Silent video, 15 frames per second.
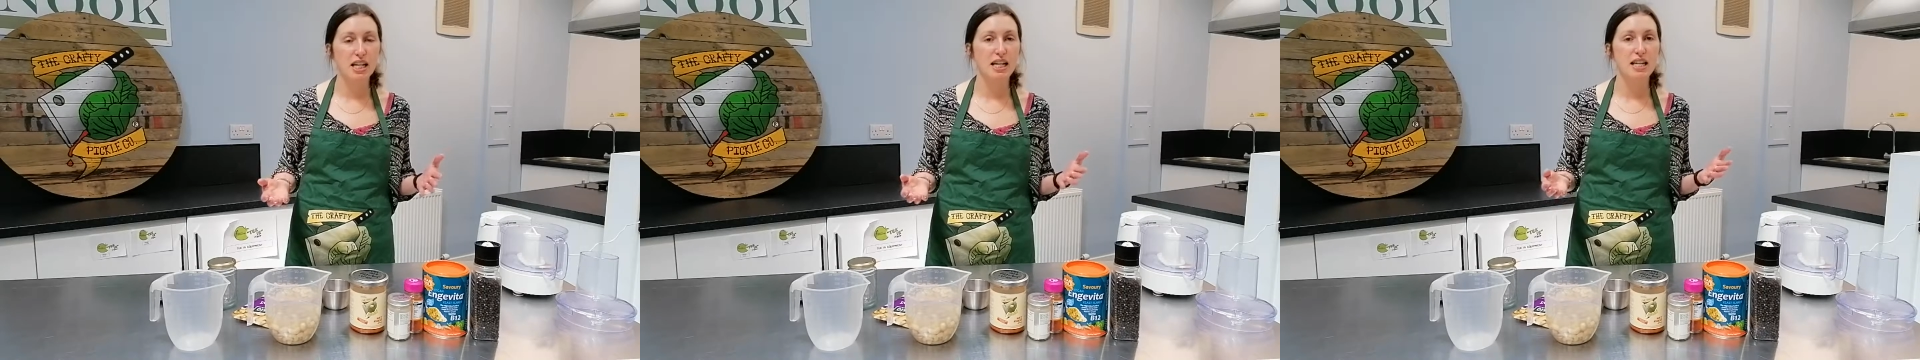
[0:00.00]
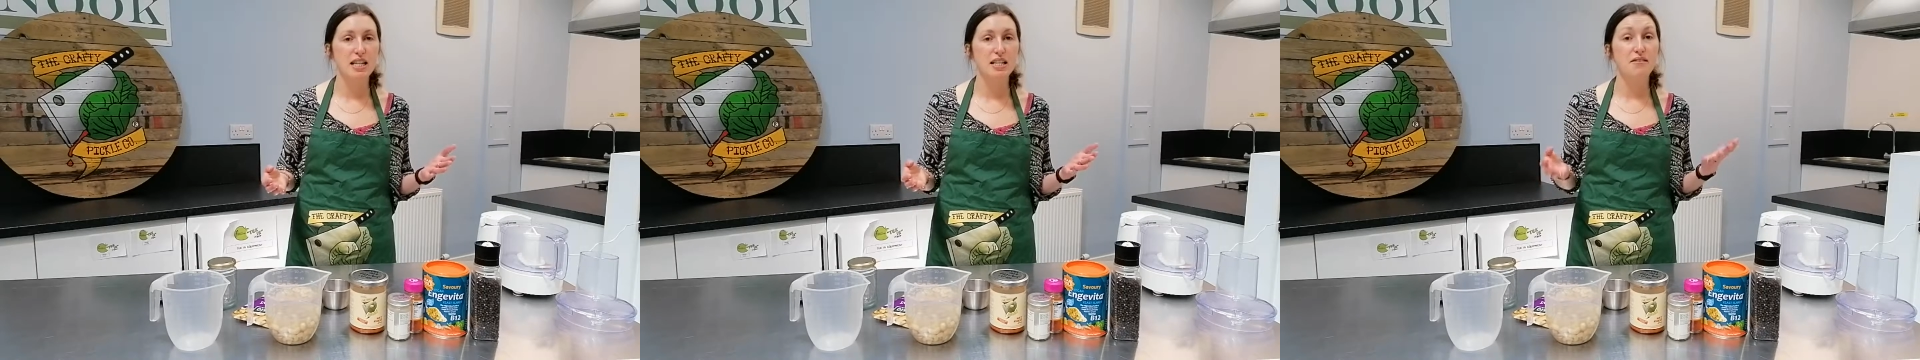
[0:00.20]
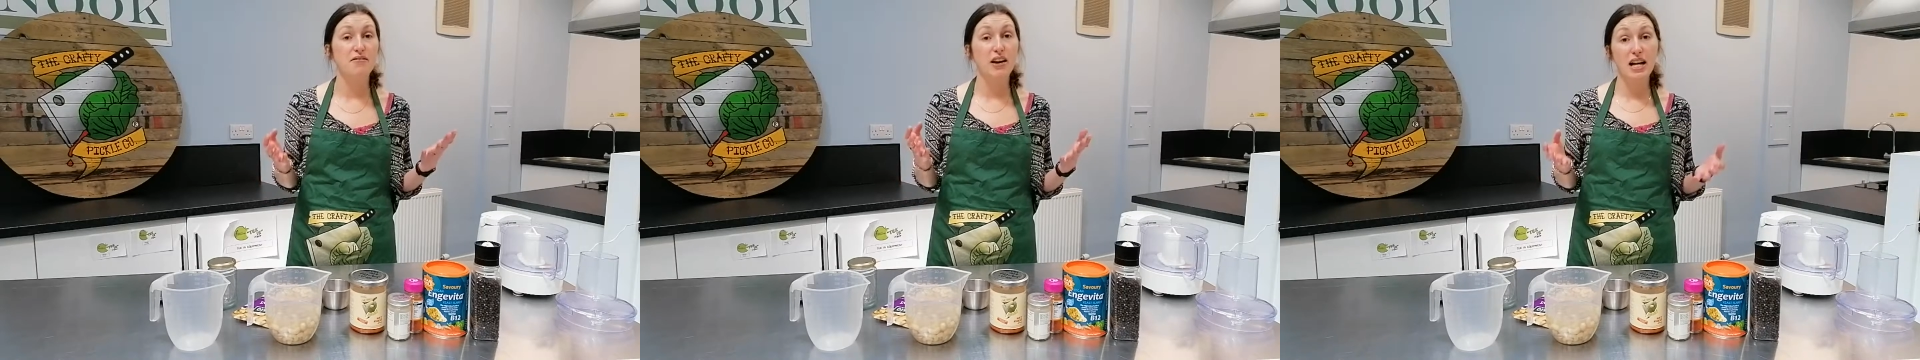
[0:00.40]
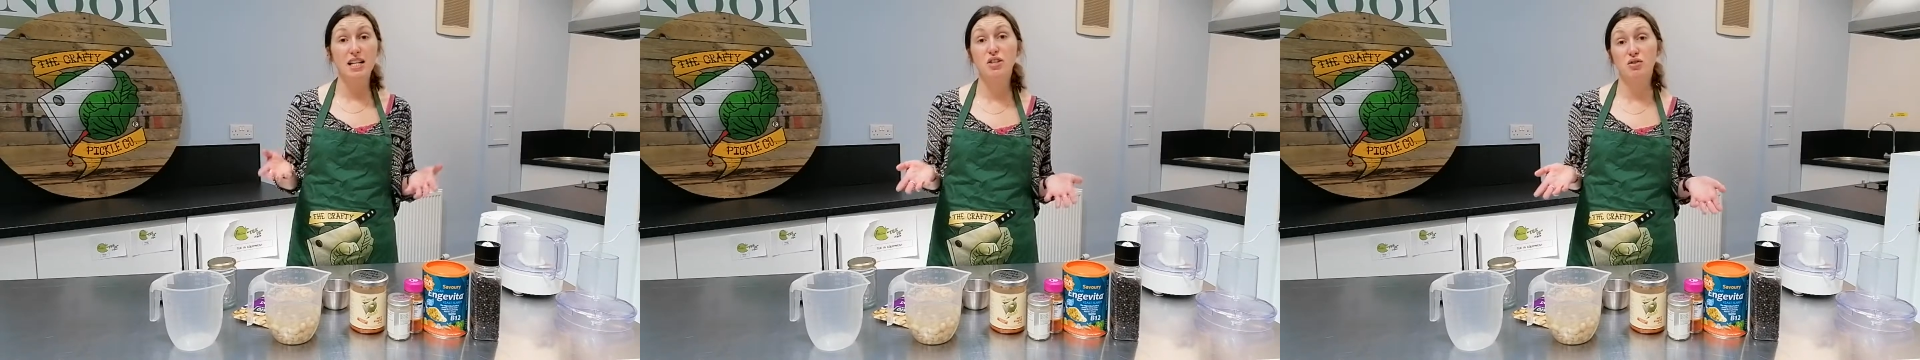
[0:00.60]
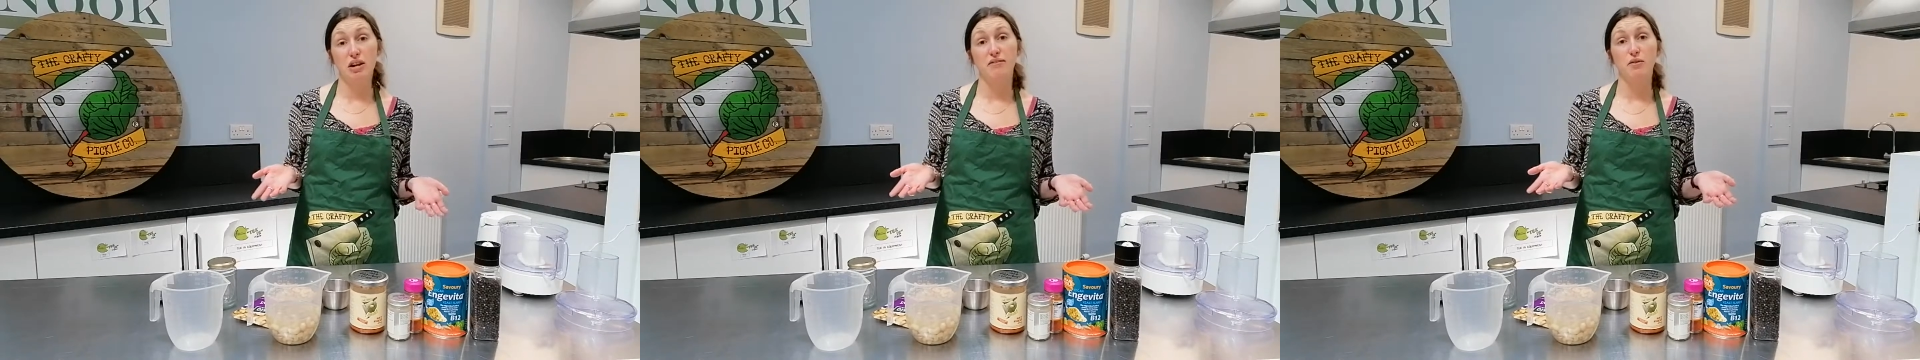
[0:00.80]
is fairly
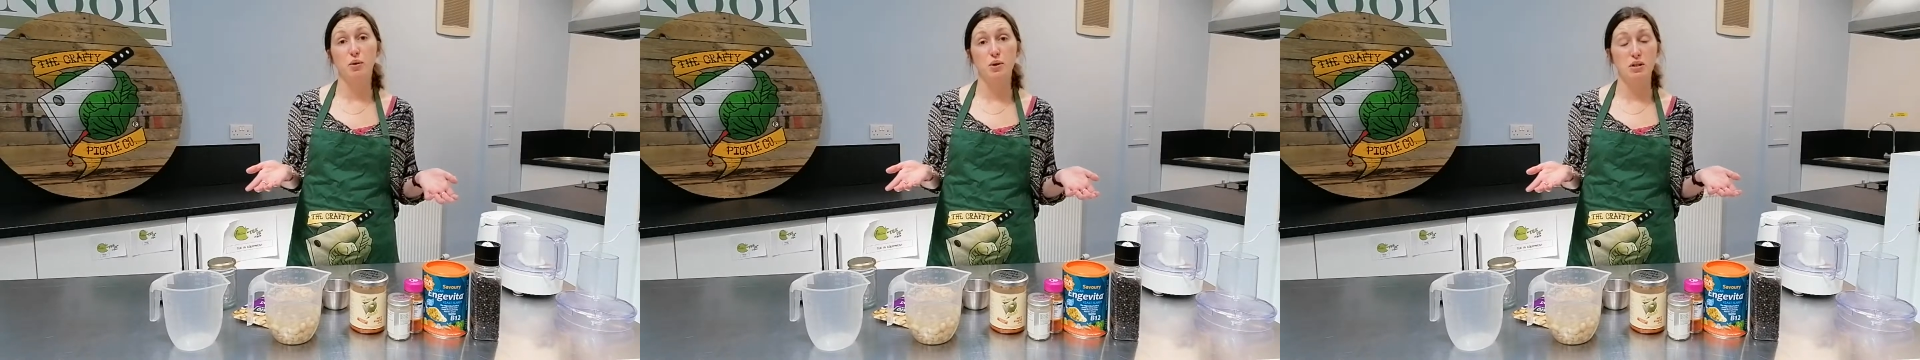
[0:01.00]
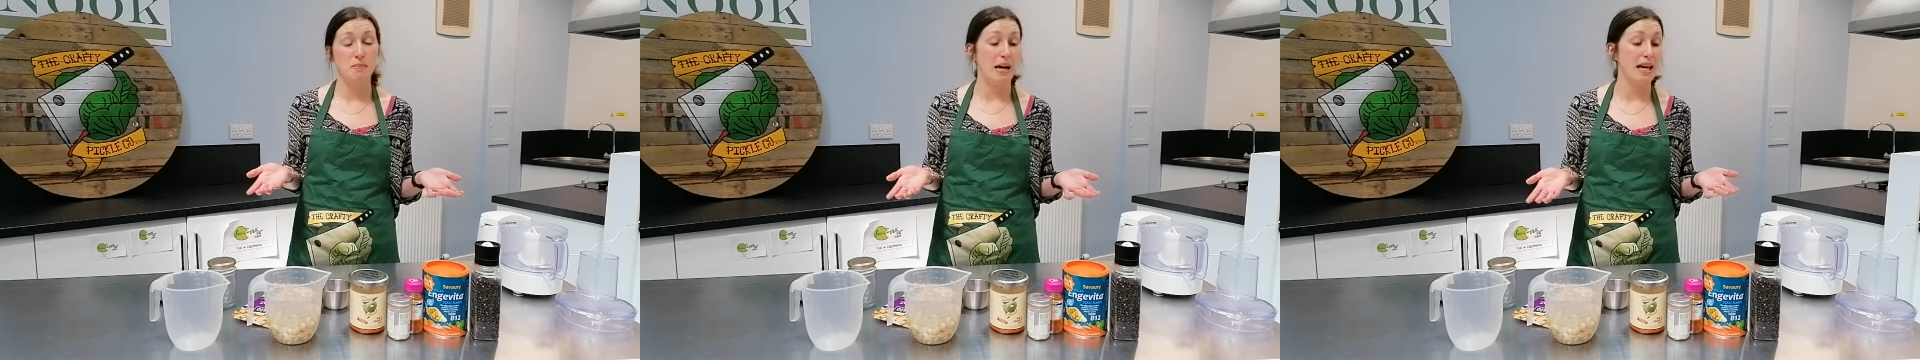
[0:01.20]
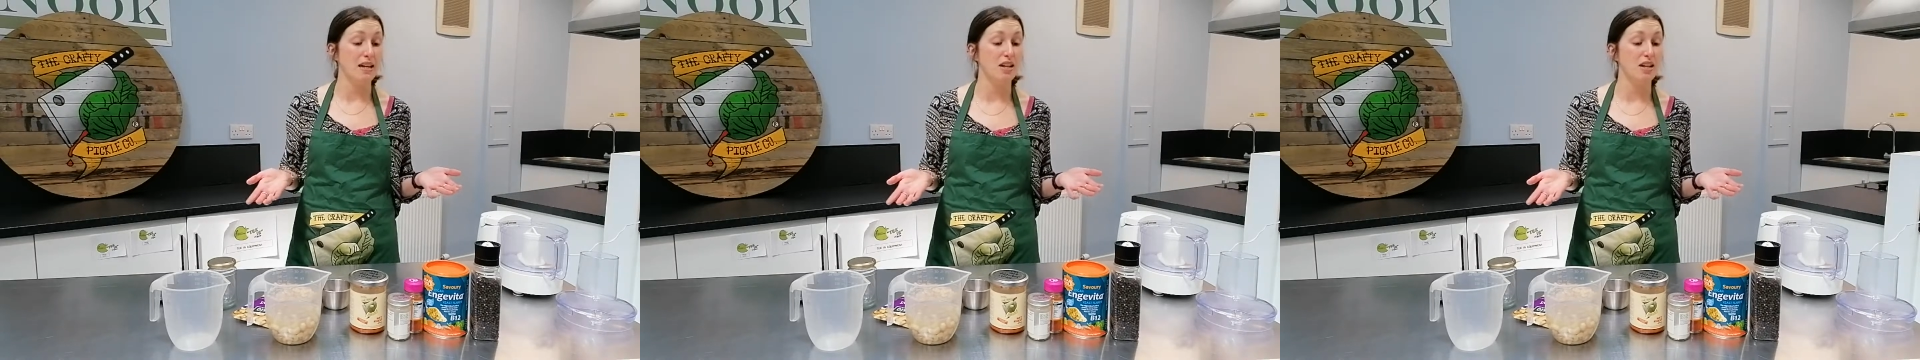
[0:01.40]
straightforward to make.